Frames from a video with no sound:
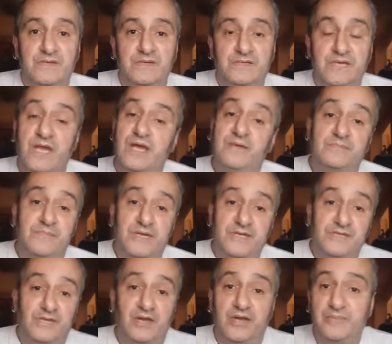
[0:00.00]
yeah, hit
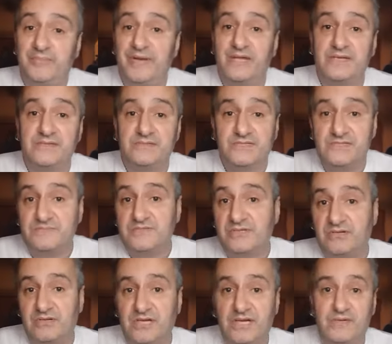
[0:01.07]
the like button,
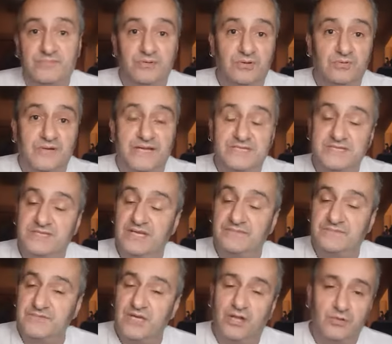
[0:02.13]
subscribe, all that
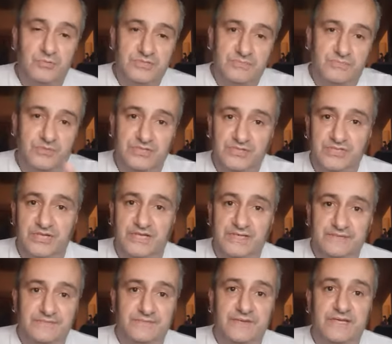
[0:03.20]
stuff's always
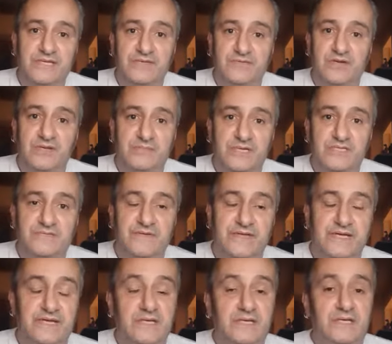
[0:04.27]
appreciated. Thank you very much for
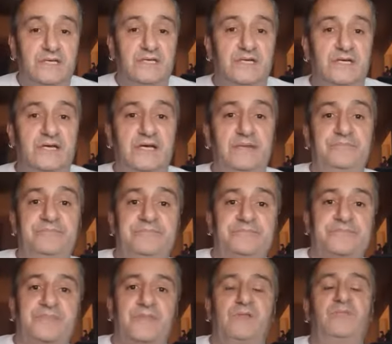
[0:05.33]
that. Um,
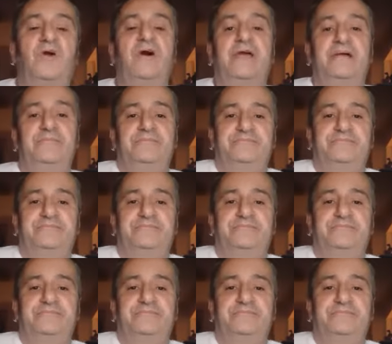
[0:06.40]
right,